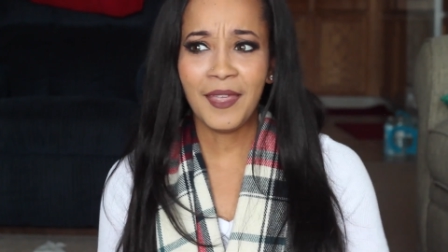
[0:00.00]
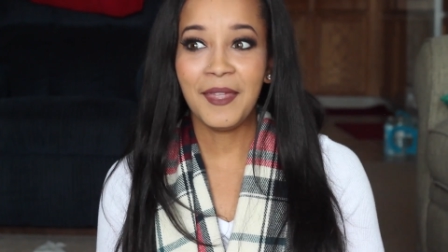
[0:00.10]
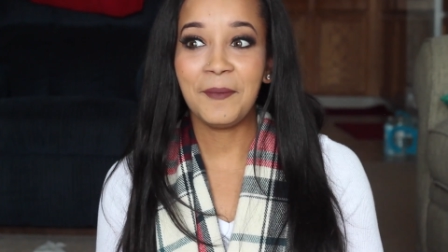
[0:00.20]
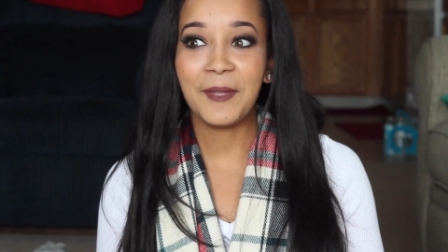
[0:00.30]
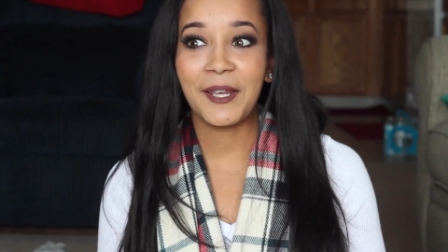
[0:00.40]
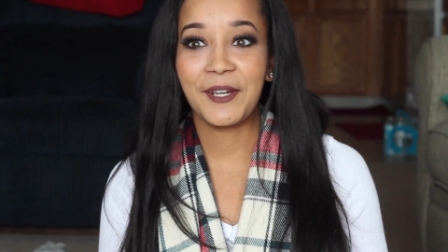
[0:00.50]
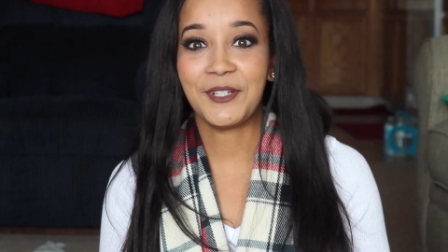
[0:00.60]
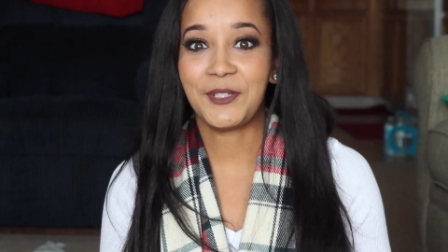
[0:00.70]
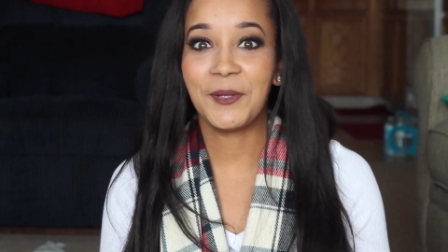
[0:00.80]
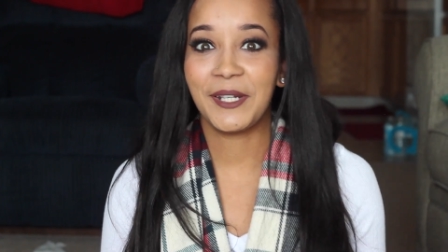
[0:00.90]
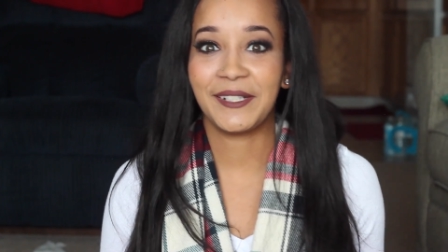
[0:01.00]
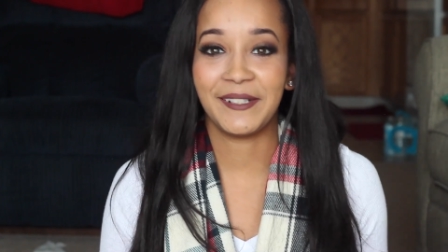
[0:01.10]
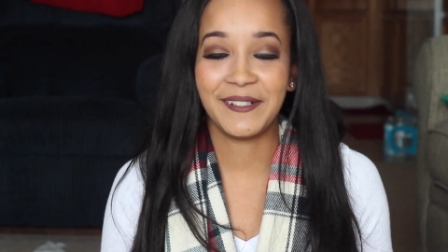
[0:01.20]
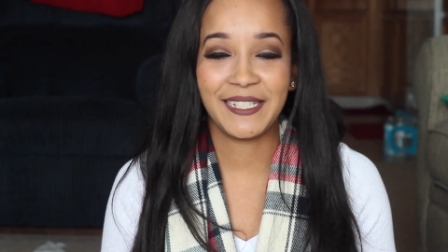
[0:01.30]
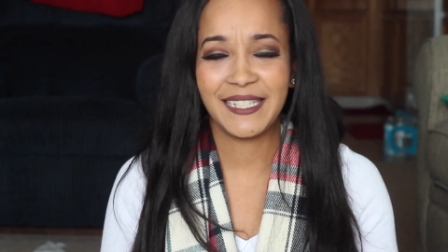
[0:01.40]
And I'm like, are you sure, you
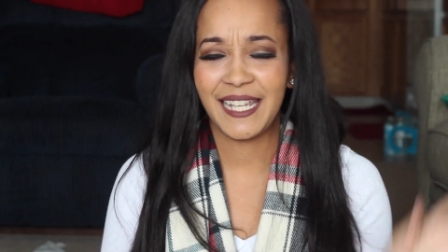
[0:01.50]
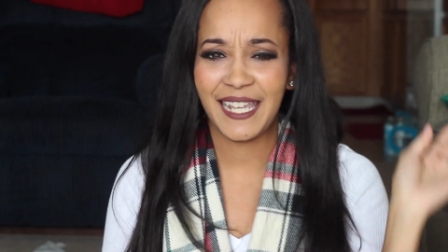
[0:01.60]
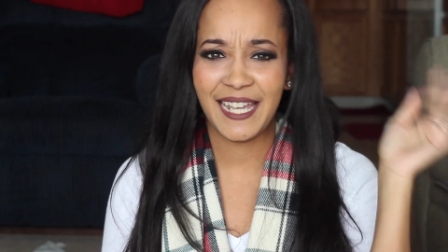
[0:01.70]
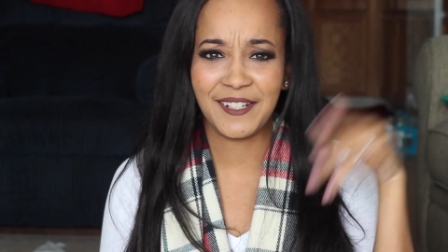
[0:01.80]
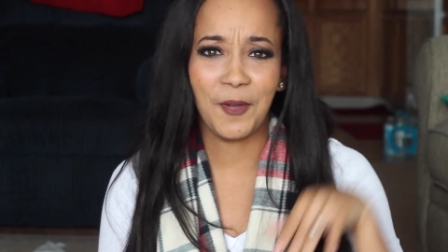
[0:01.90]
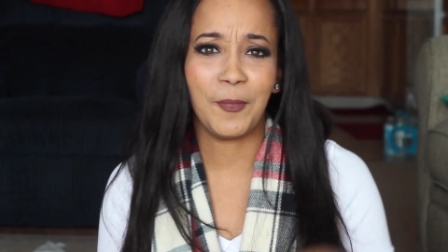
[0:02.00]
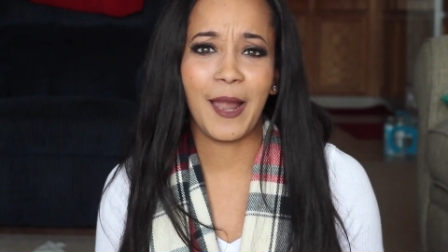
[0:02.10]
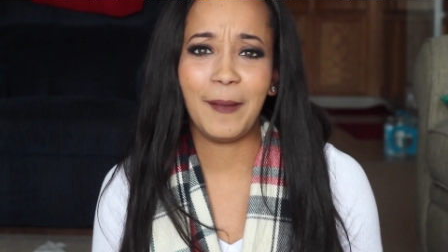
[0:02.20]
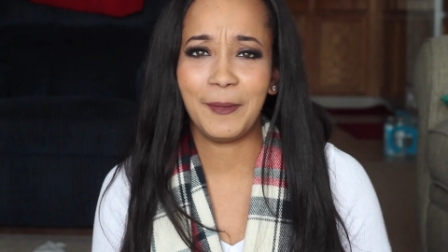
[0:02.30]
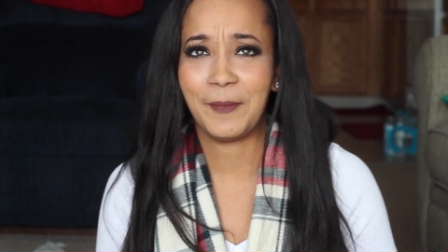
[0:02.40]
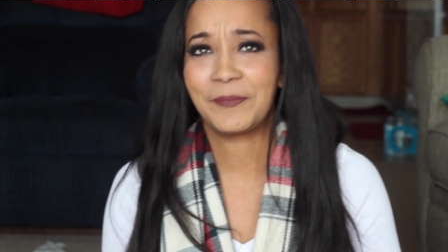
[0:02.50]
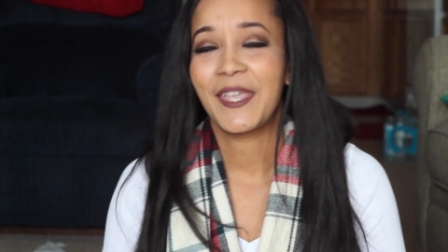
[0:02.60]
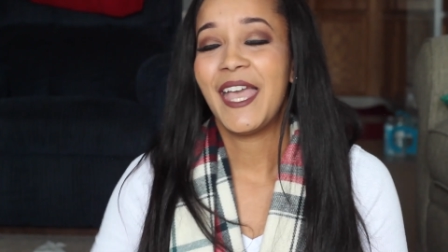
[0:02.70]
know? And she's like, yeah, no problem.